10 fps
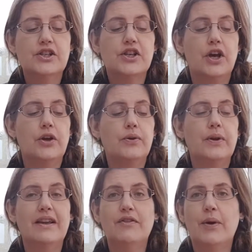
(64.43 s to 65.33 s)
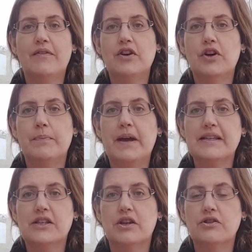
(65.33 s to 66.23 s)
So if you haven't got
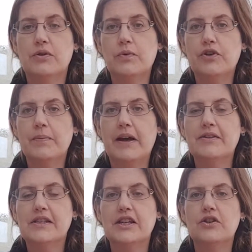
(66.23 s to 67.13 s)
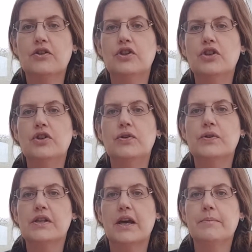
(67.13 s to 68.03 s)
pesto, don't worry about it. You can
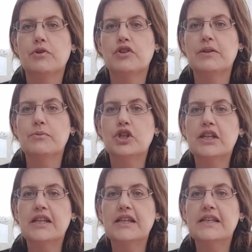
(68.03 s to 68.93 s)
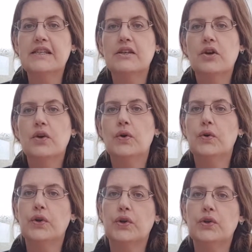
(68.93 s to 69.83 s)
use um, cream cheese
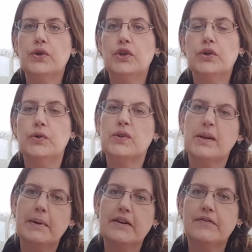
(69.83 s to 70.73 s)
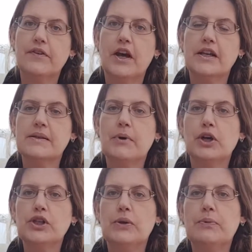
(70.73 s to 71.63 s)
or you can use a bit of uh,
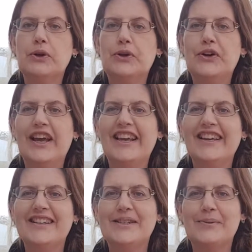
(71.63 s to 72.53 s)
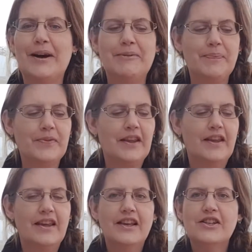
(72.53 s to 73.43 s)
tomato puree as well.
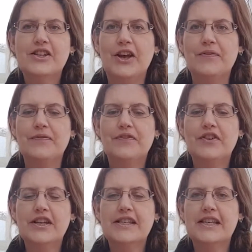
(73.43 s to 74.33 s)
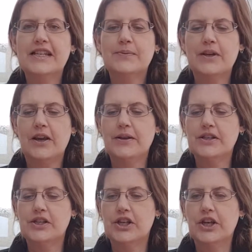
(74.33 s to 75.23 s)
So first things we're going
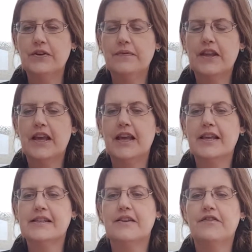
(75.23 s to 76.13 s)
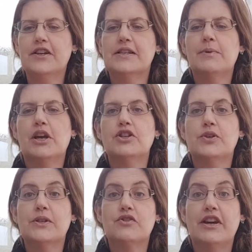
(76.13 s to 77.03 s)
to do is, first thing we're going to
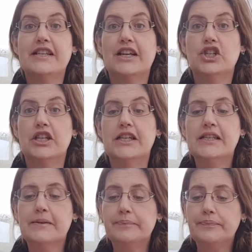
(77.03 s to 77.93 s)
do is grate our cheese.